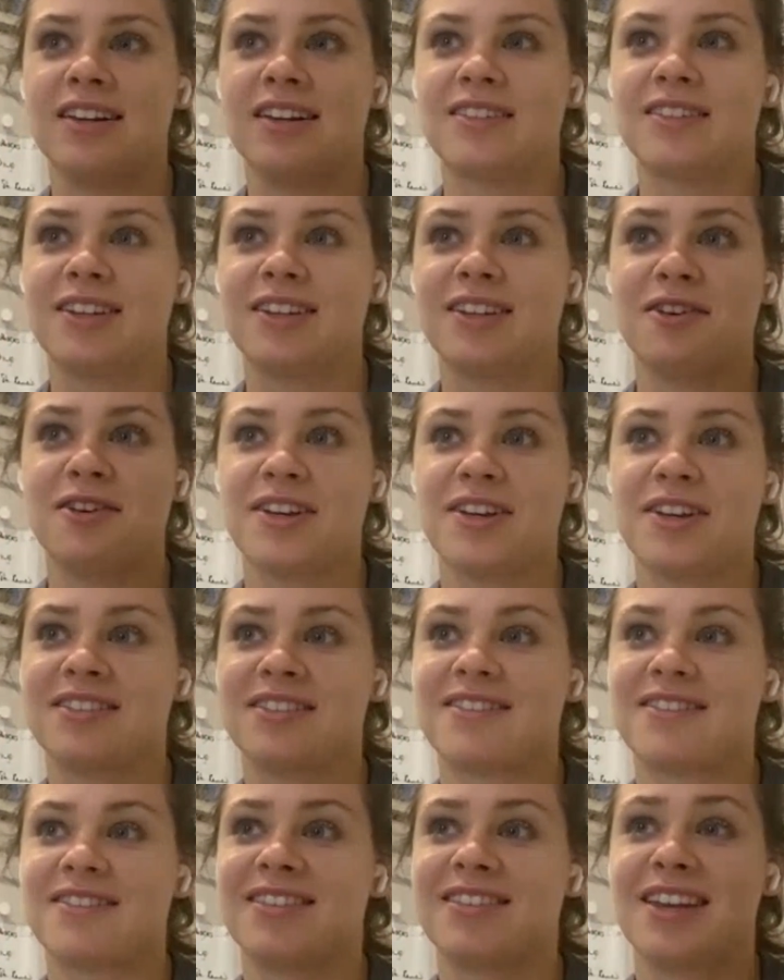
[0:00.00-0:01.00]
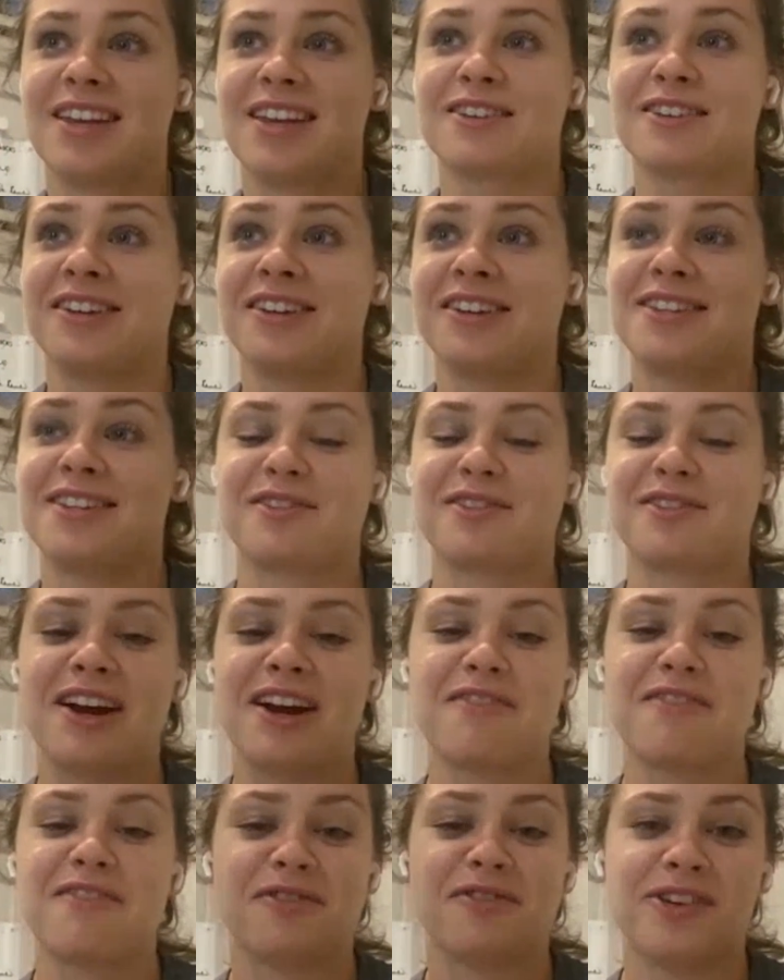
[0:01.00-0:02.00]
It's
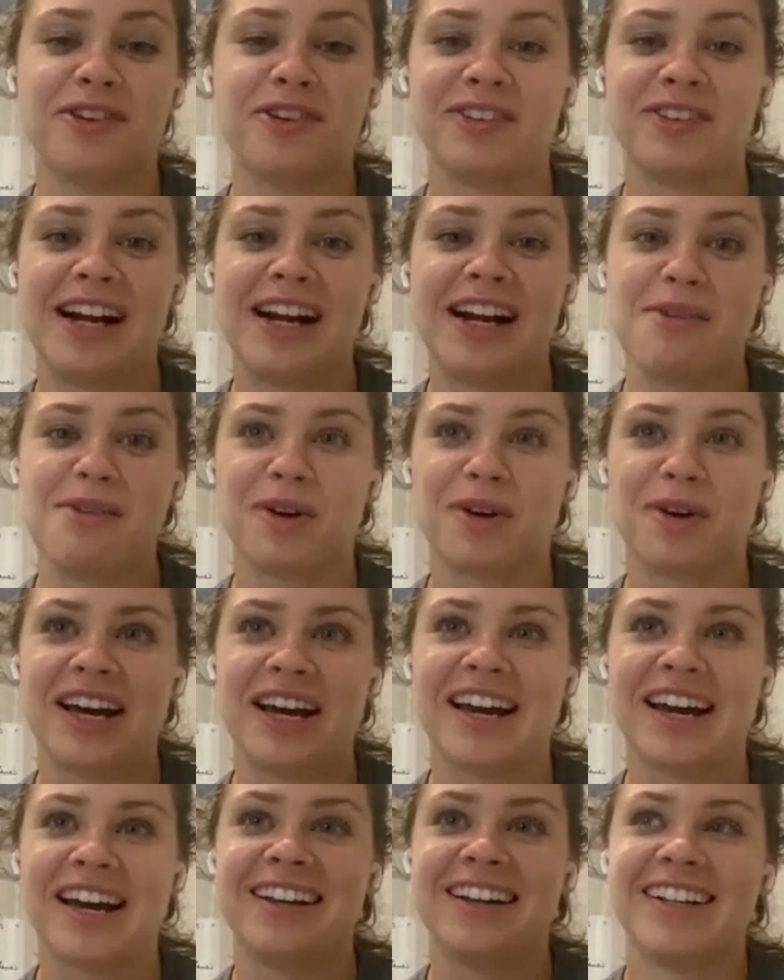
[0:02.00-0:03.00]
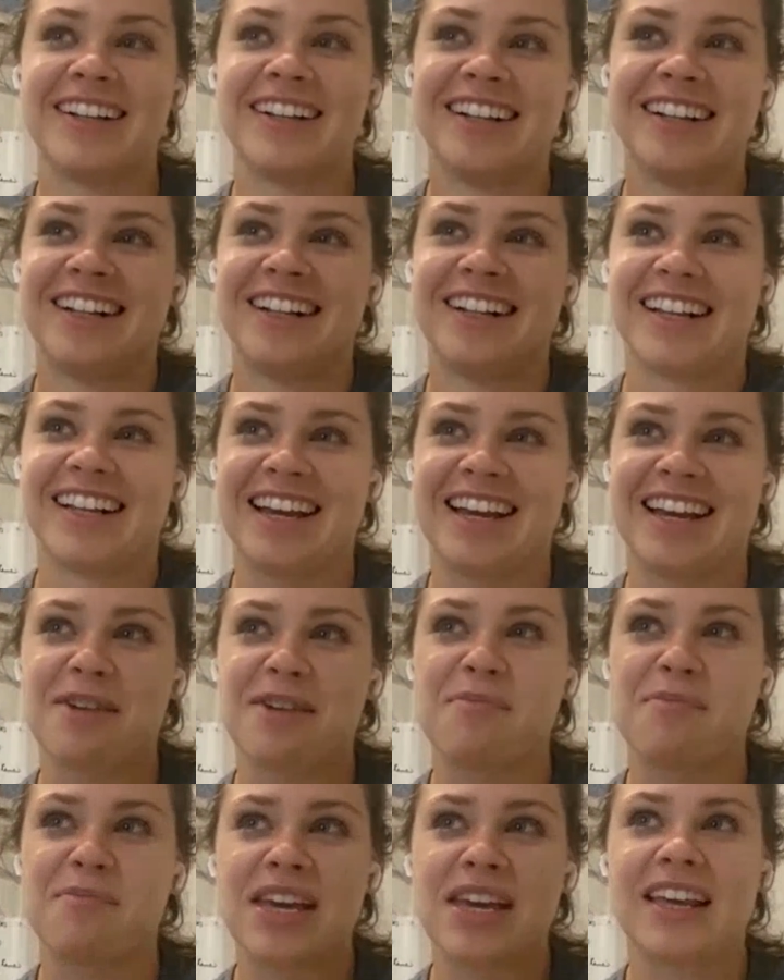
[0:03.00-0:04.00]
great fun, really, but it
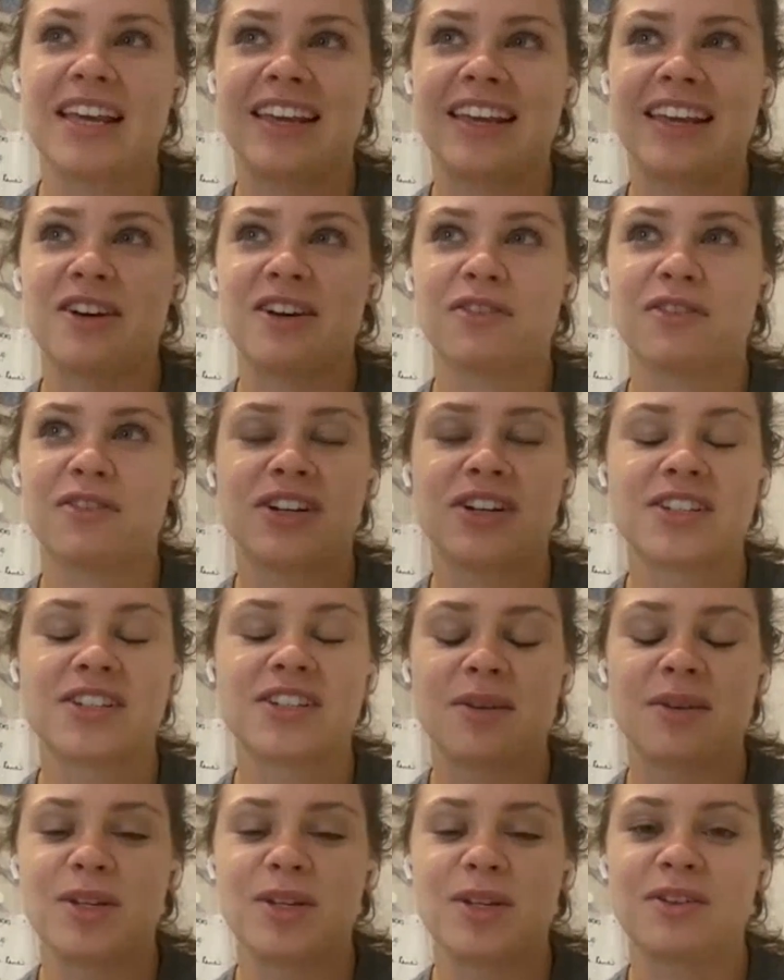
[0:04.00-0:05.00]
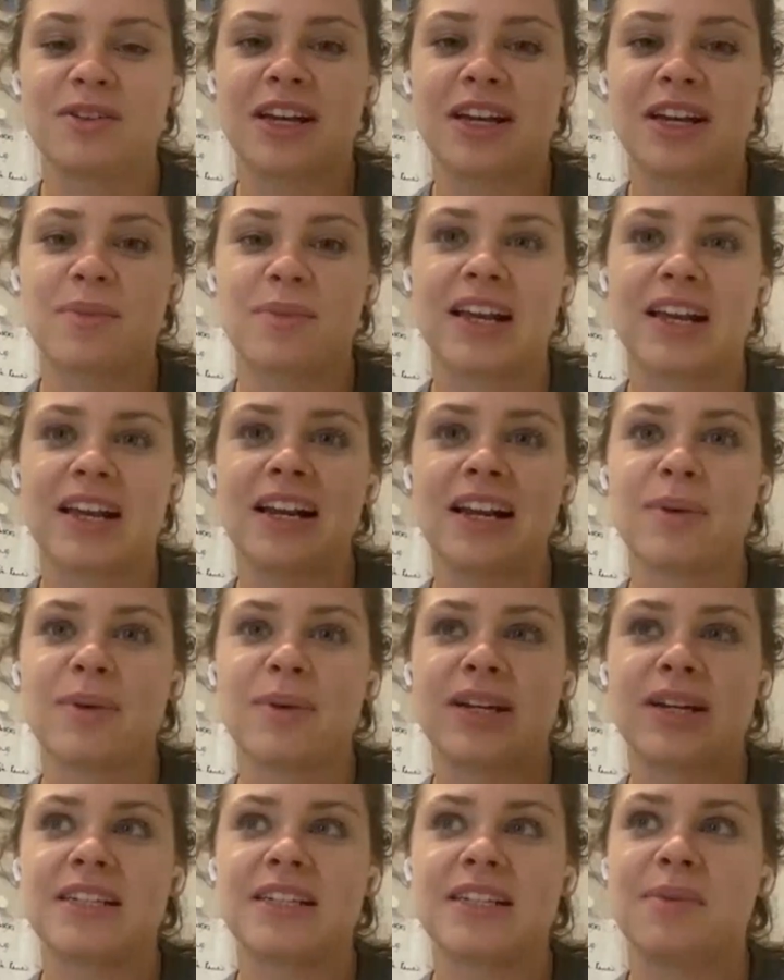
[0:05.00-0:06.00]
can be, the first time you do it, it can be a little
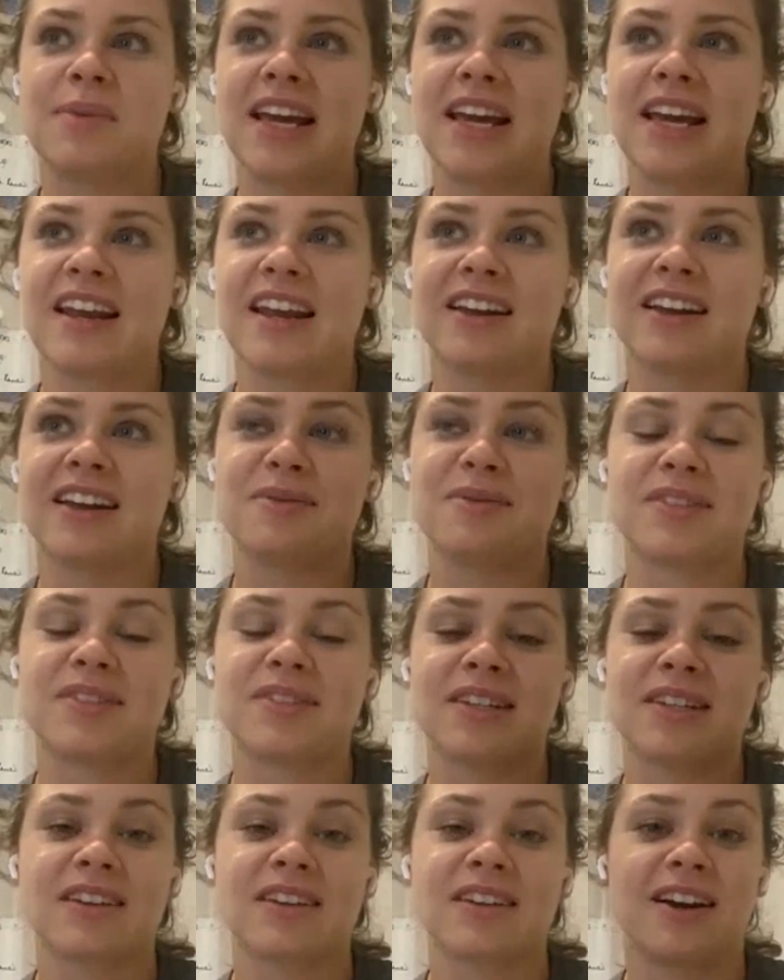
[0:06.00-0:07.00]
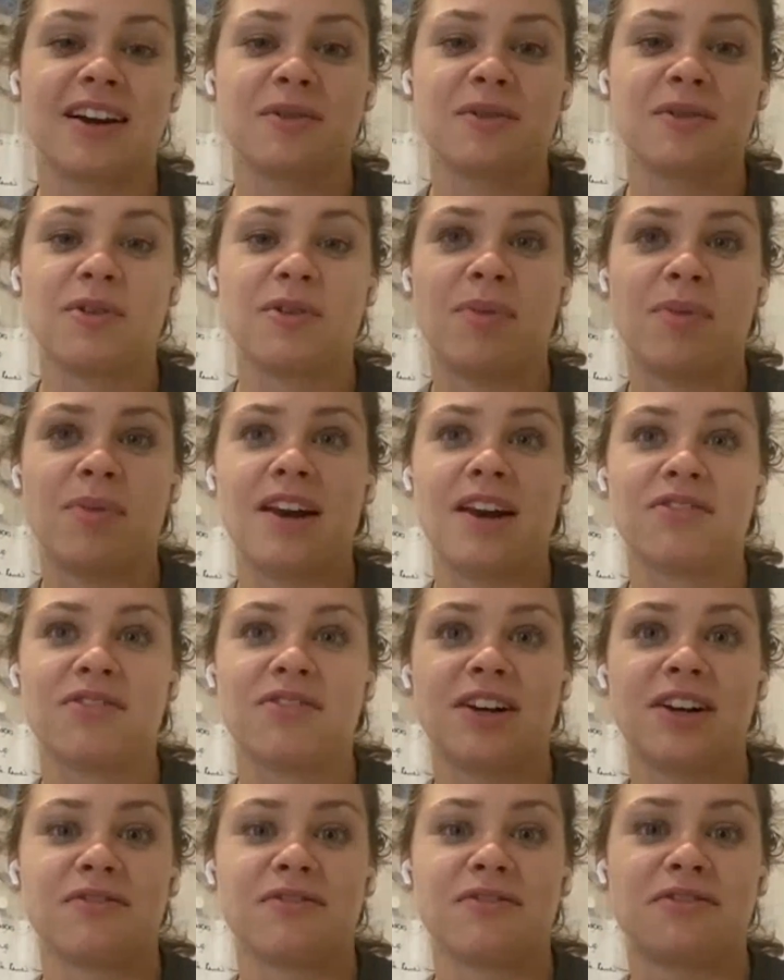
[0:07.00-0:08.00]
bit intimidating, and I suppose that's kind of the one
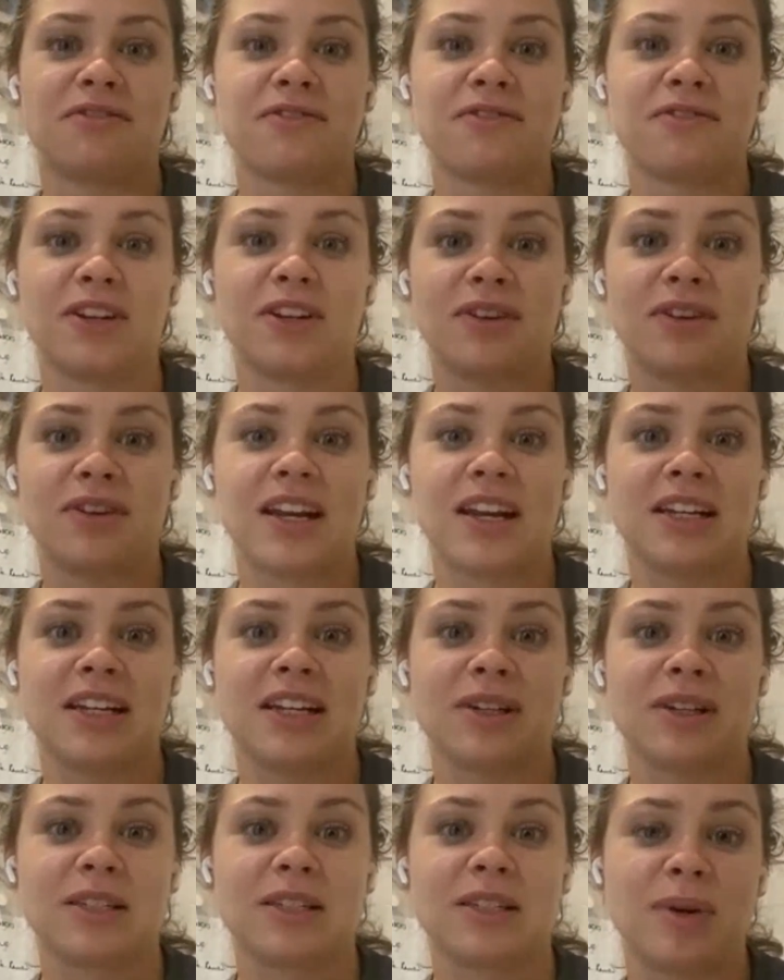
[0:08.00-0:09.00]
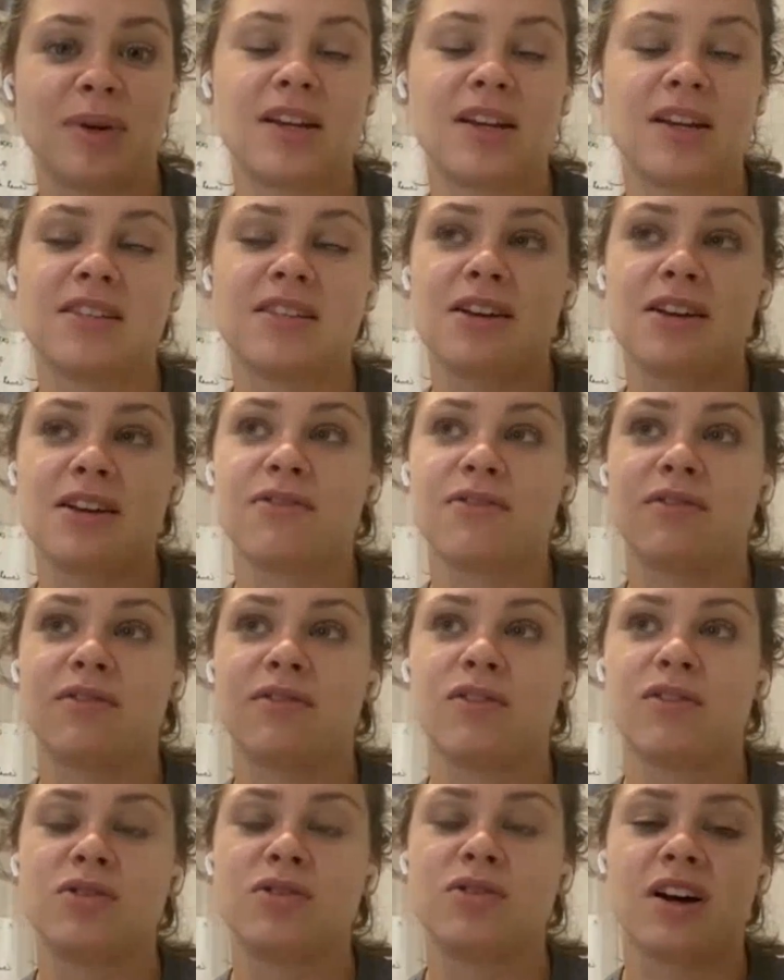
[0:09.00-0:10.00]
benefit of getting to experience it a
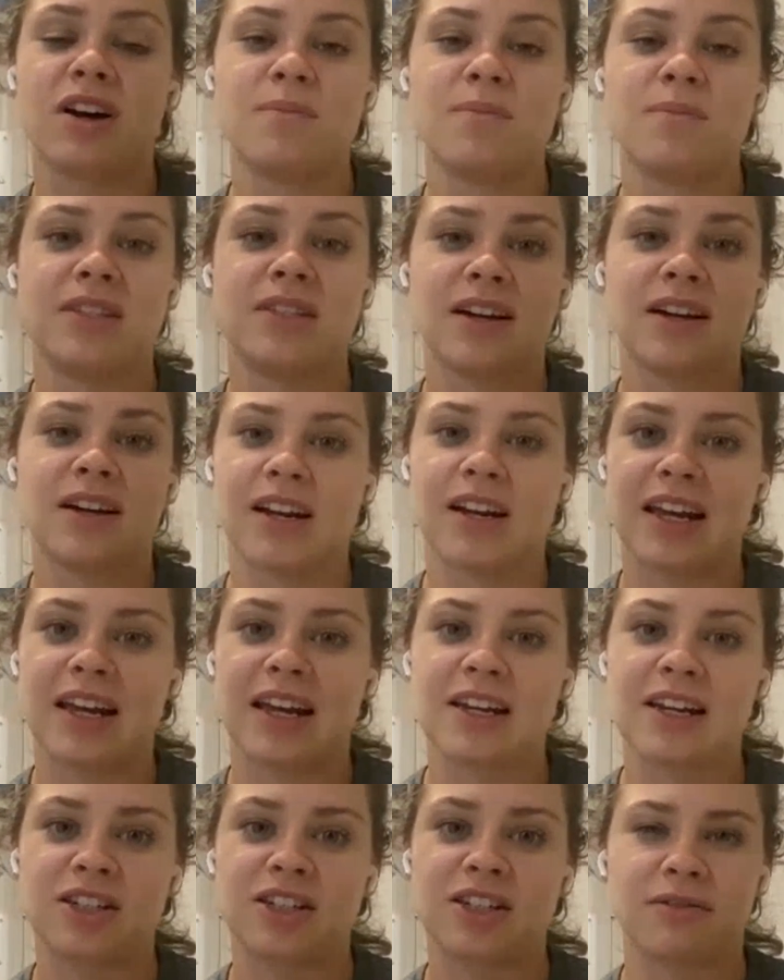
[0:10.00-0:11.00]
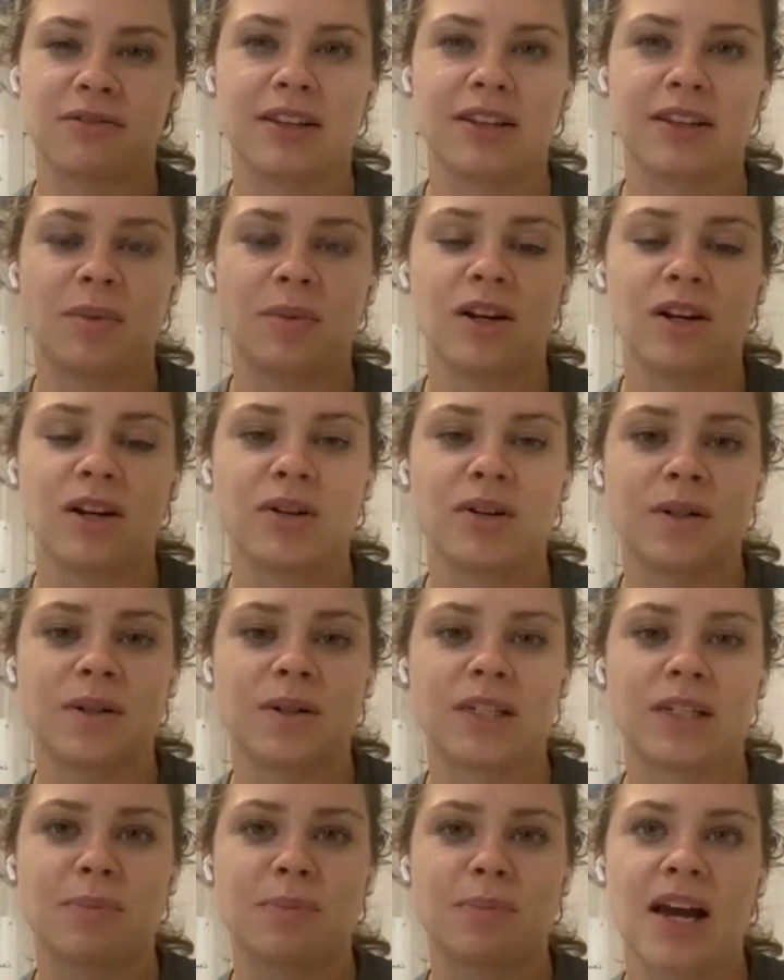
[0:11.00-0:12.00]
few times. You kind of get into your rhythm, what
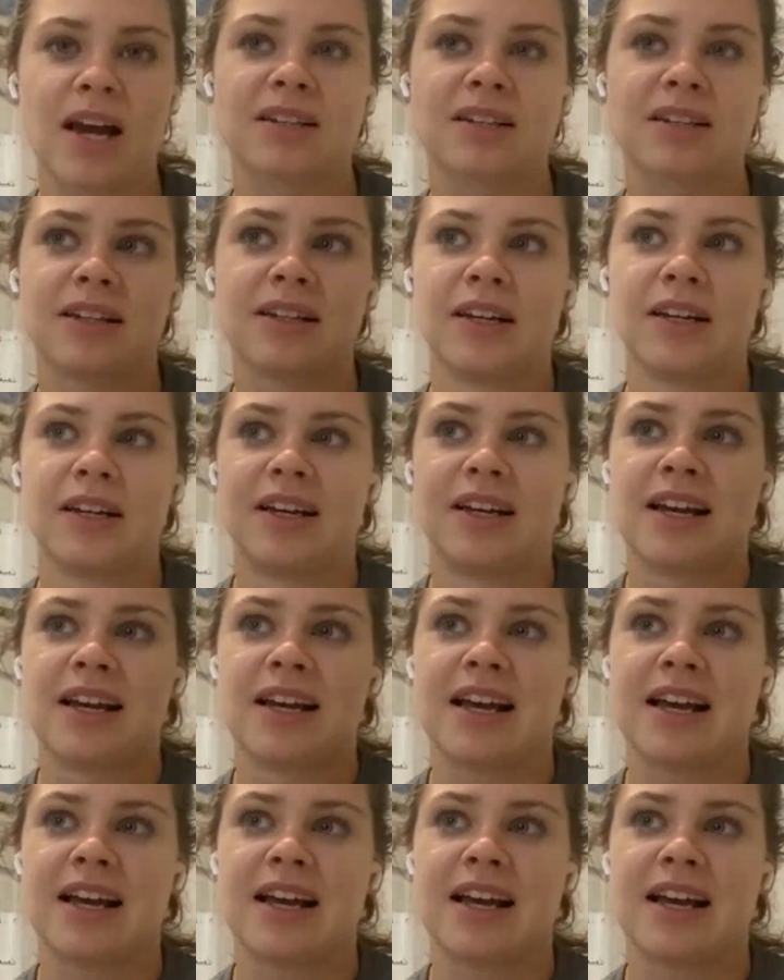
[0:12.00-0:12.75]
to expect.